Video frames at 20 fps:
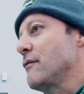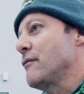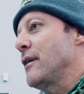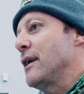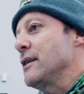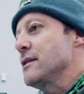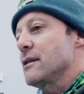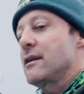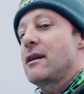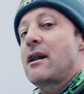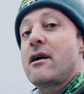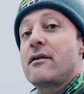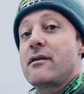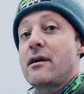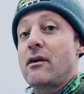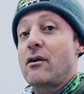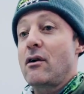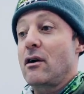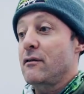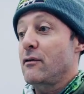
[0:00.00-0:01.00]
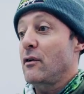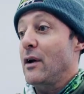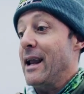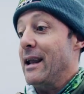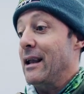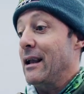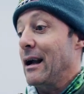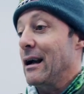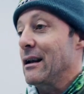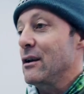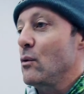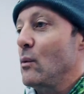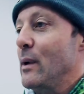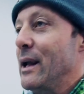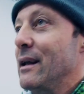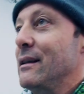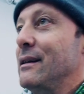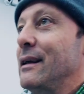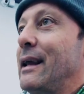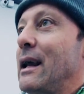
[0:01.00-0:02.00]
the front. No, they're not for hanging
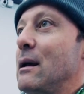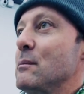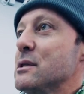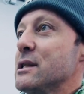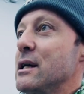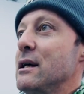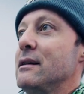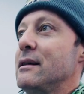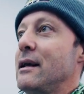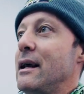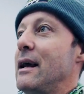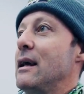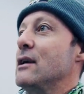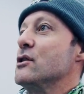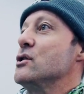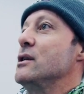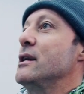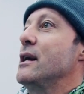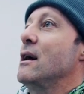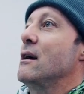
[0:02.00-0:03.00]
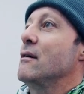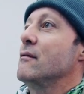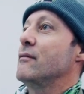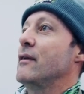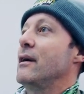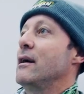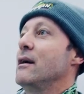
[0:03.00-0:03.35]
underwear at the campsite. They actually have